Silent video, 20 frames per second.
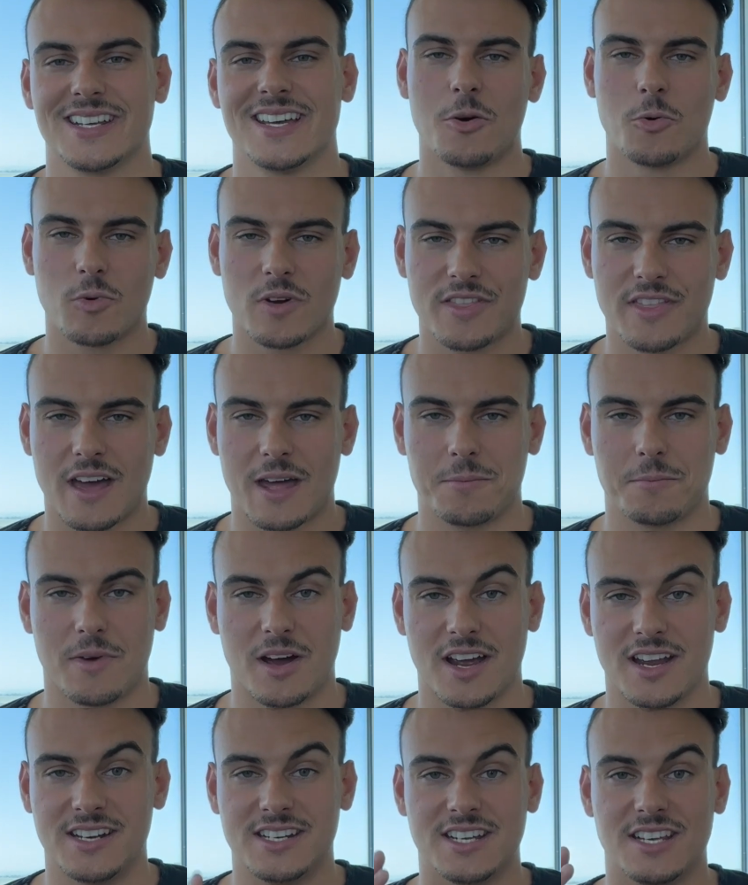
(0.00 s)
With that in
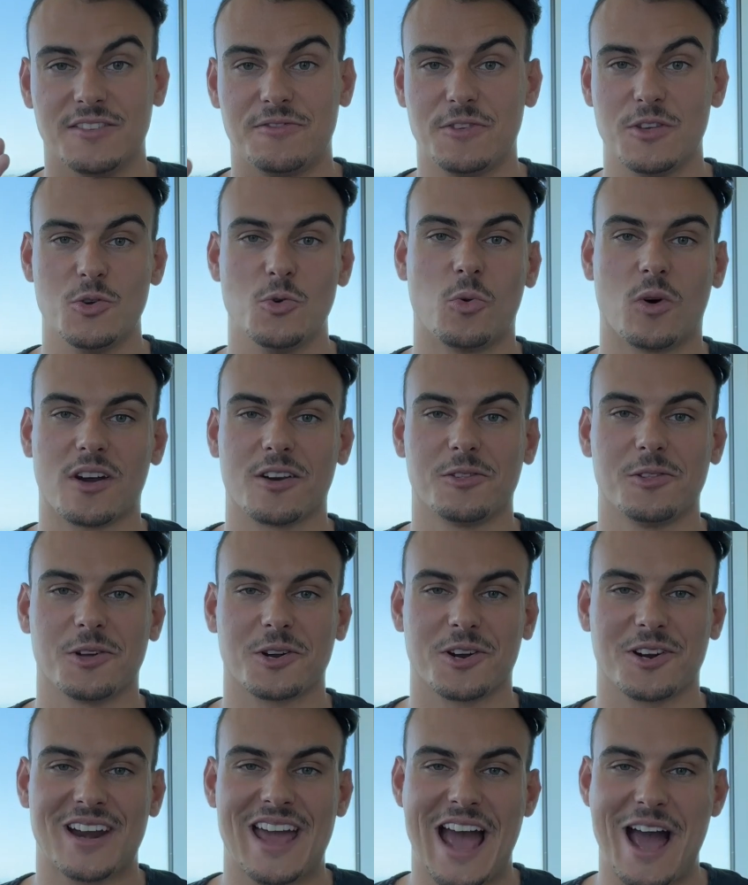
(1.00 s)
mind, if you want to
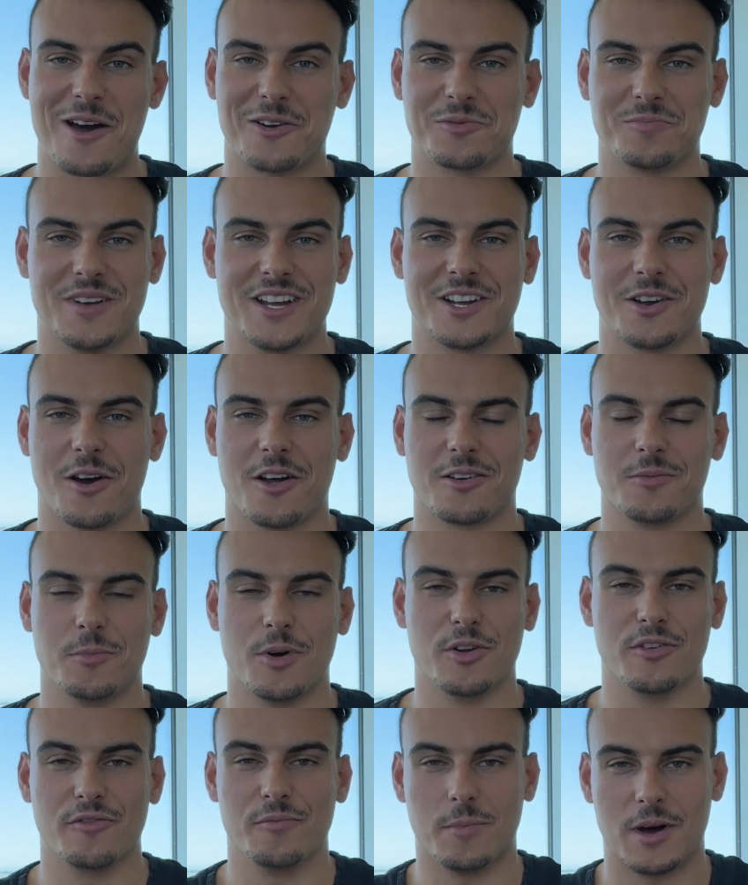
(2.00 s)
learn how to make
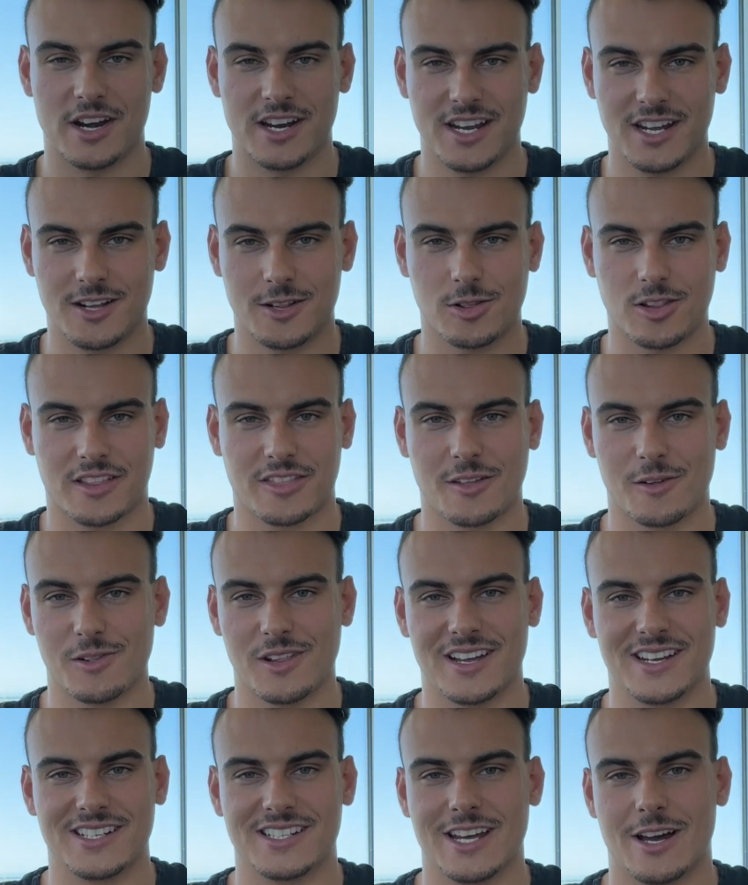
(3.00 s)
automotive money, click the
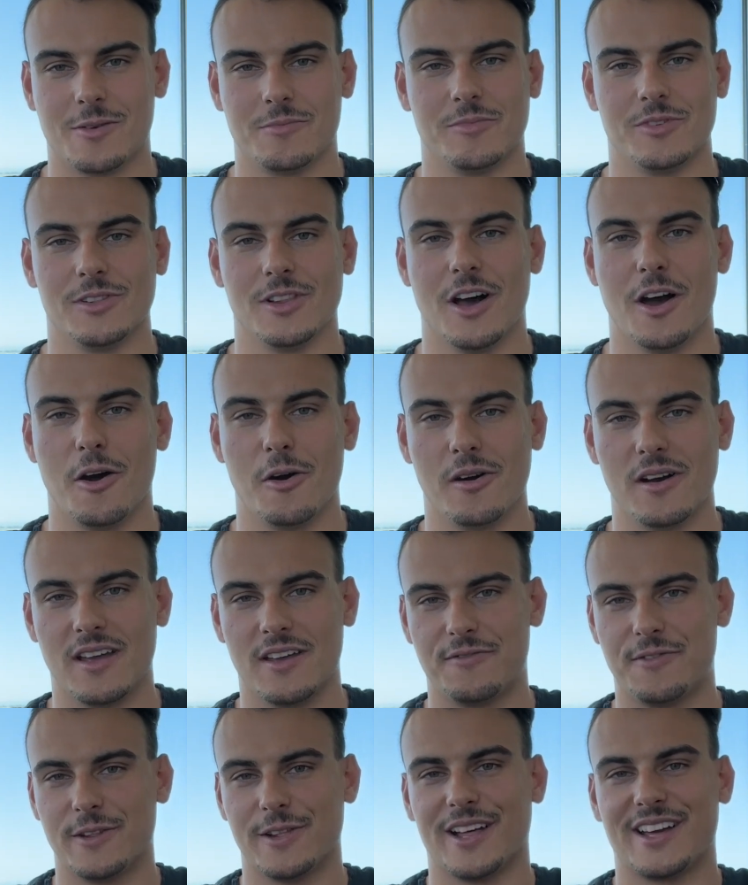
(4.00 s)
link down below.
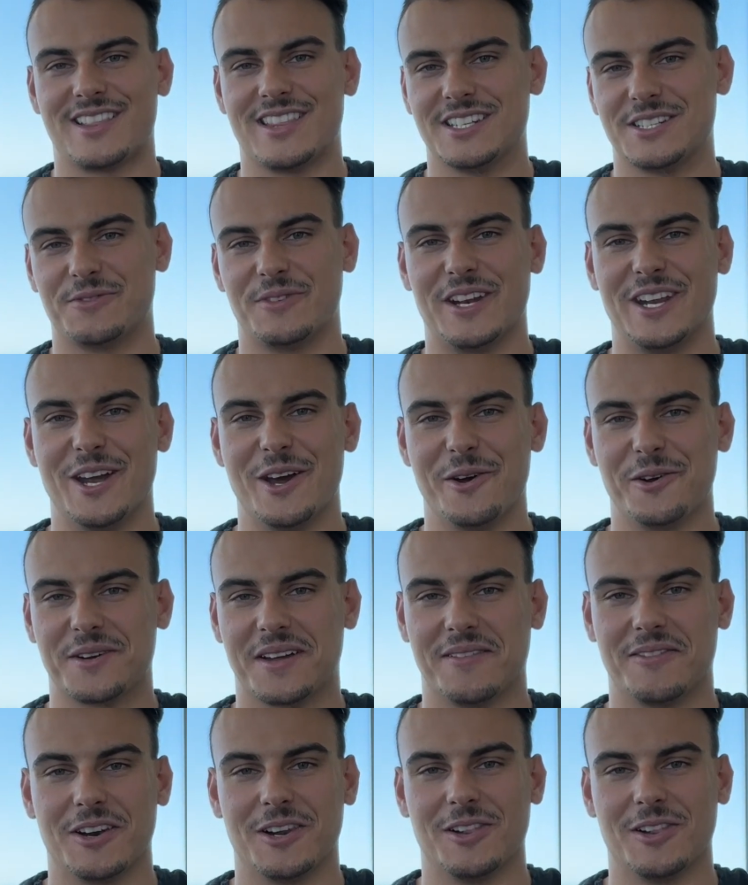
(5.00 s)
If you like this video, give it a